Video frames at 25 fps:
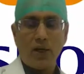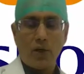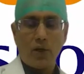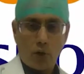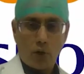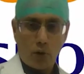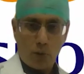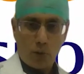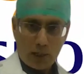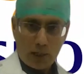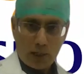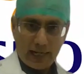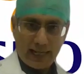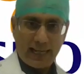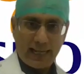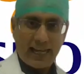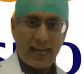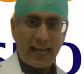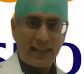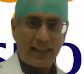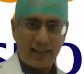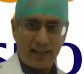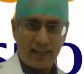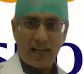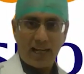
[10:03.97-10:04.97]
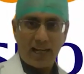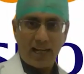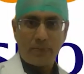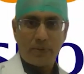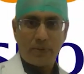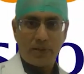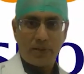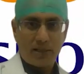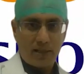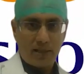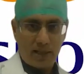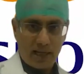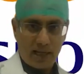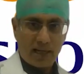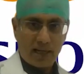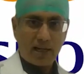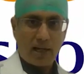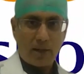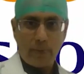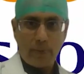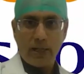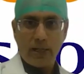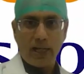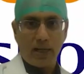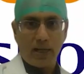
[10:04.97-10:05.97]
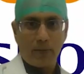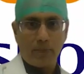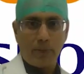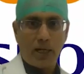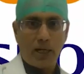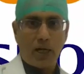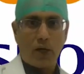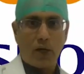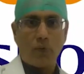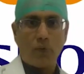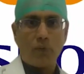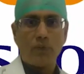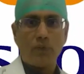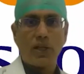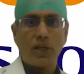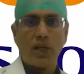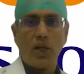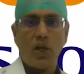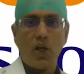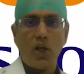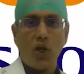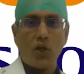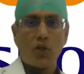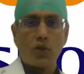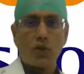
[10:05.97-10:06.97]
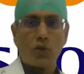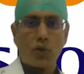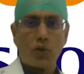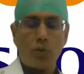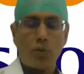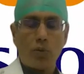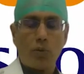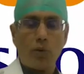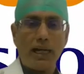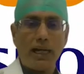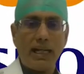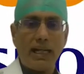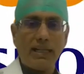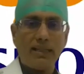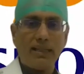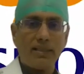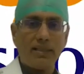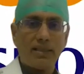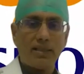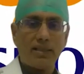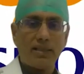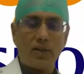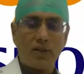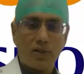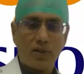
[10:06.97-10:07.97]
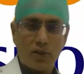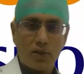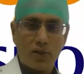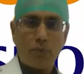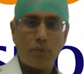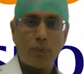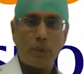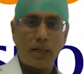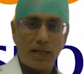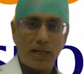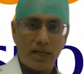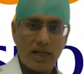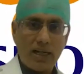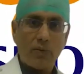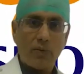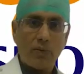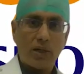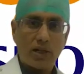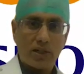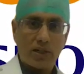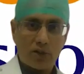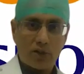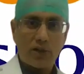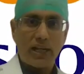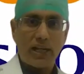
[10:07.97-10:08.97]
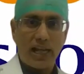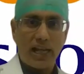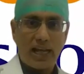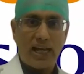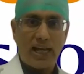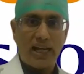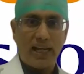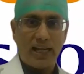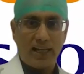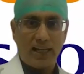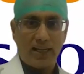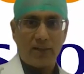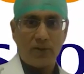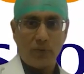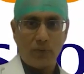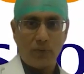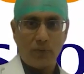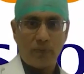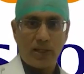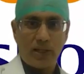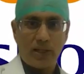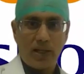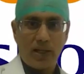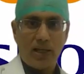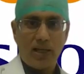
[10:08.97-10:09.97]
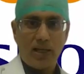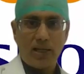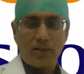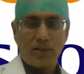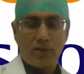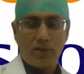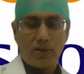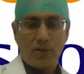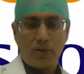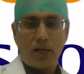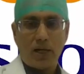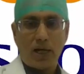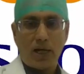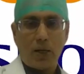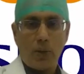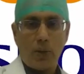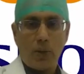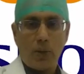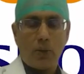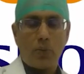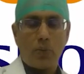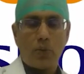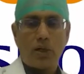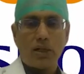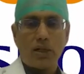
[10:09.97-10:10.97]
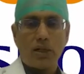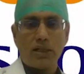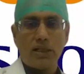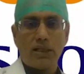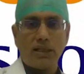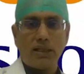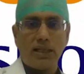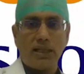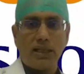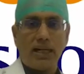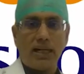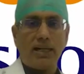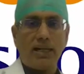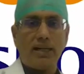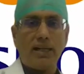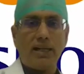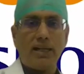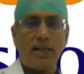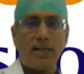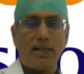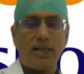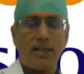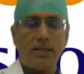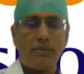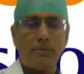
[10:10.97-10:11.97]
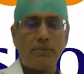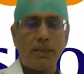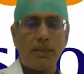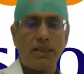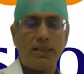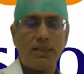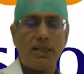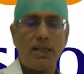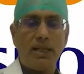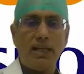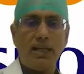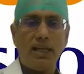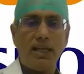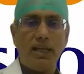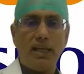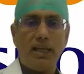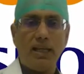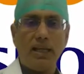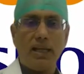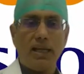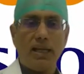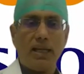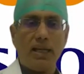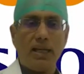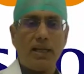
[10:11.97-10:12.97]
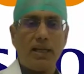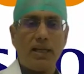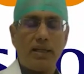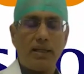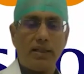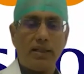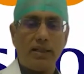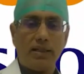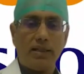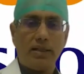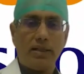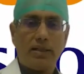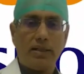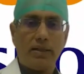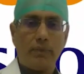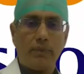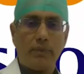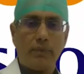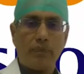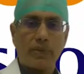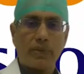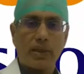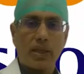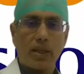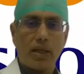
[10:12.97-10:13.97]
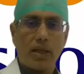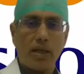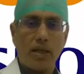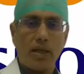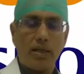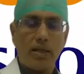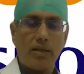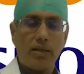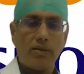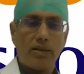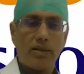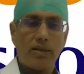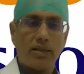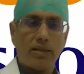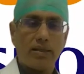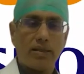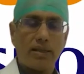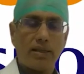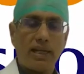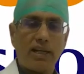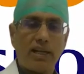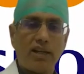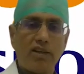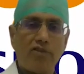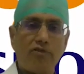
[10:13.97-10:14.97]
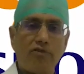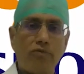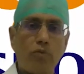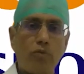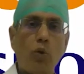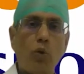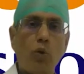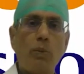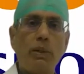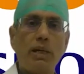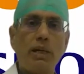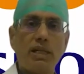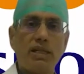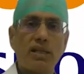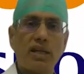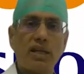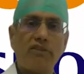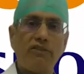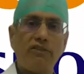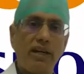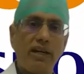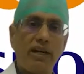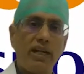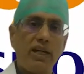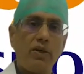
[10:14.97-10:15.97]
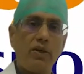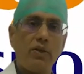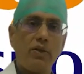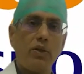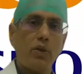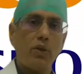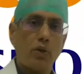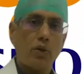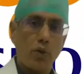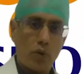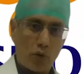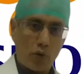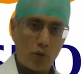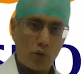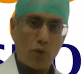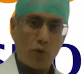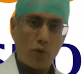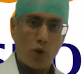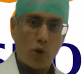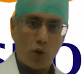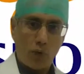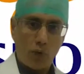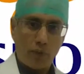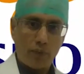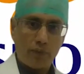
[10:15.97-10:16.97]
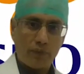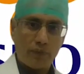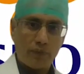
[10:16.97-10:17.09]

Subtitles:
robotic cath labs. They're coming up now. So robotics also partly works on AI. So how it works is that basically a set of movements are fed into the robot.